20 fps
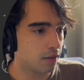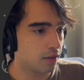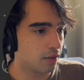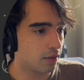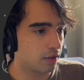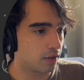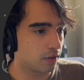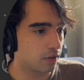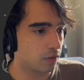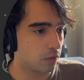
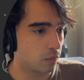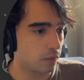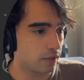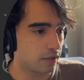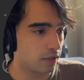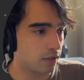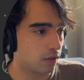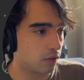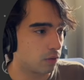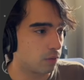There we
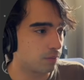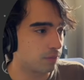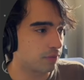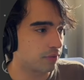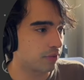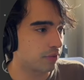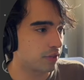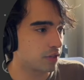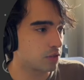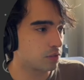go.
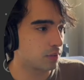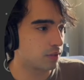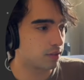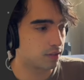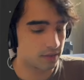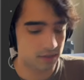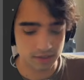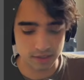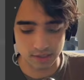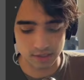This
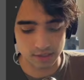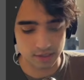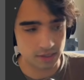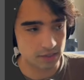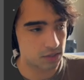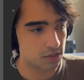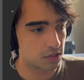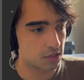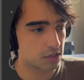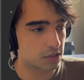one, since
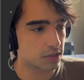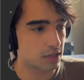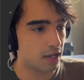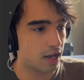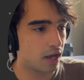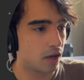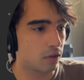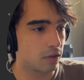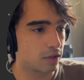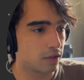it's just
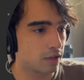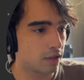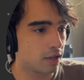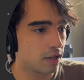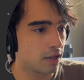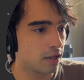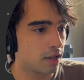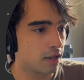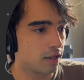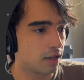our
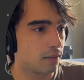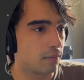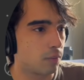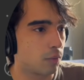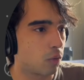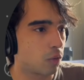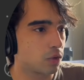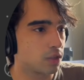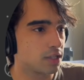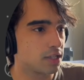
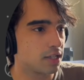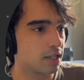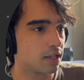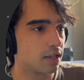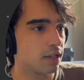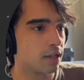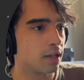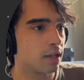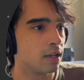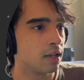
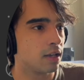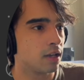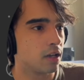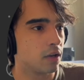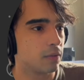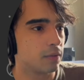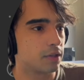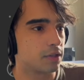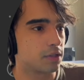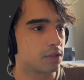importing,
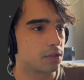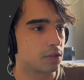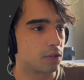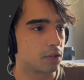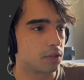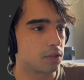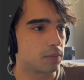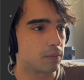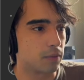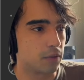we're just
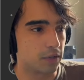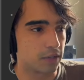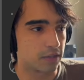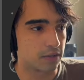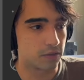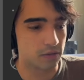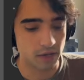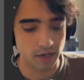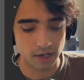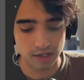going to put
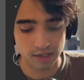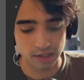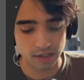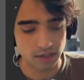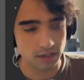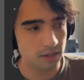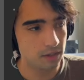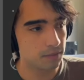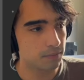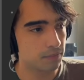it right
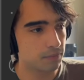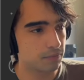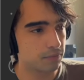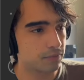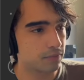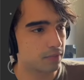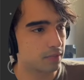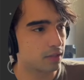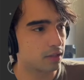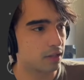here,
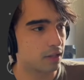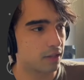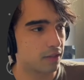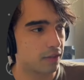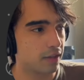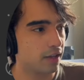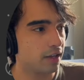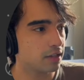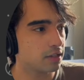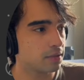like
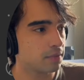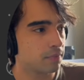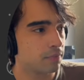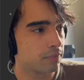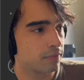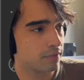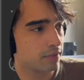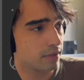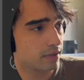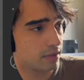that.
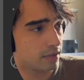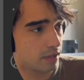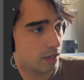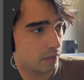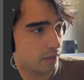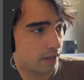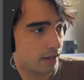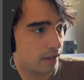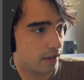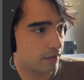
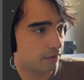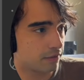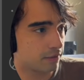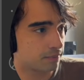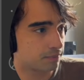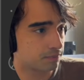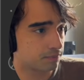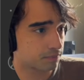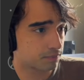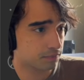Now we have,
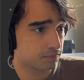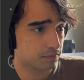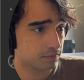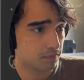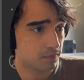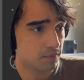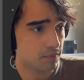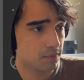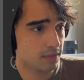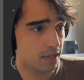
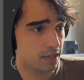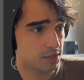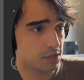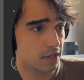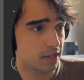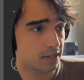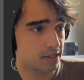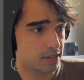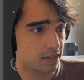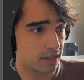as you
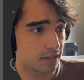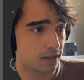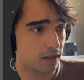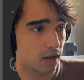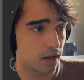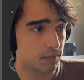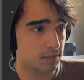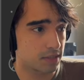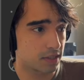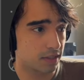can see, it
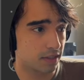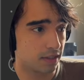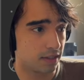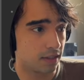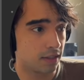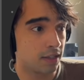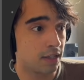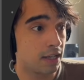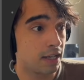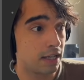comes in
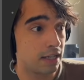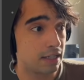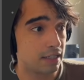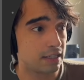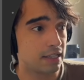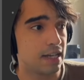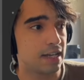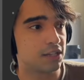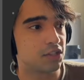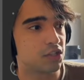the
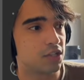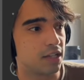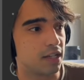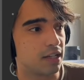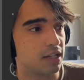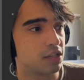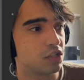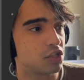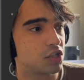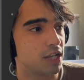
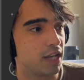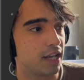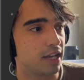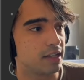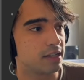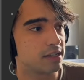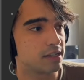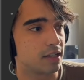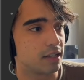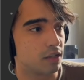Langchain,
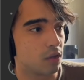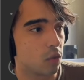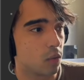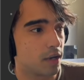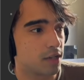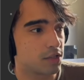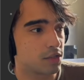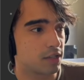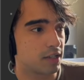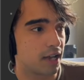chains, and
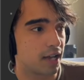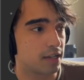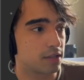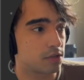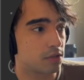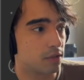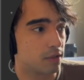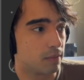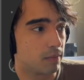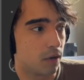question
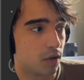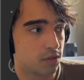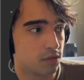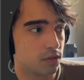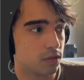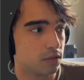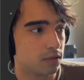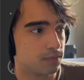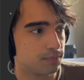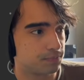answering
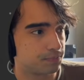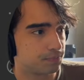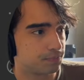module.